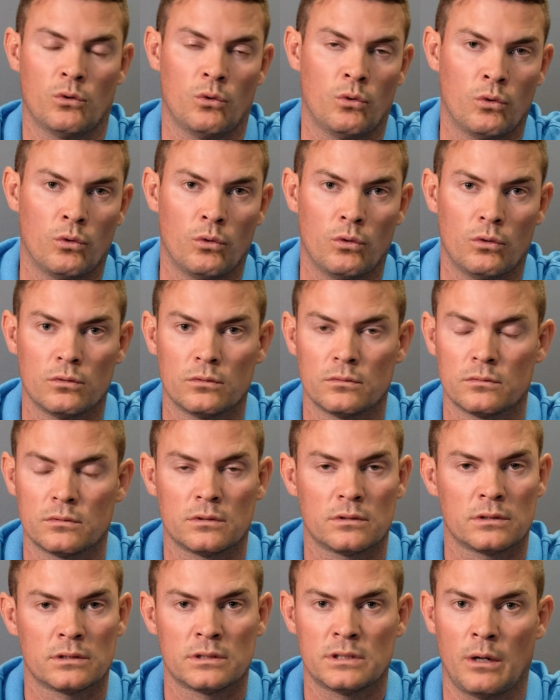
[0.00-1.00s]
or
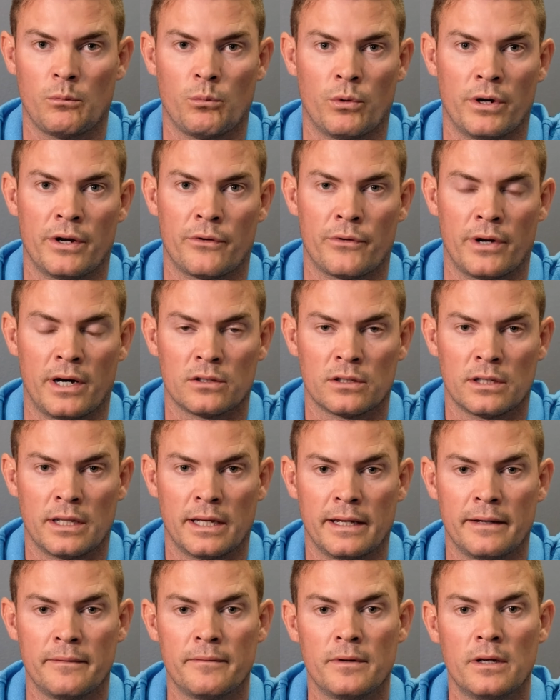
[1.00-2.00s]
somewhere around there.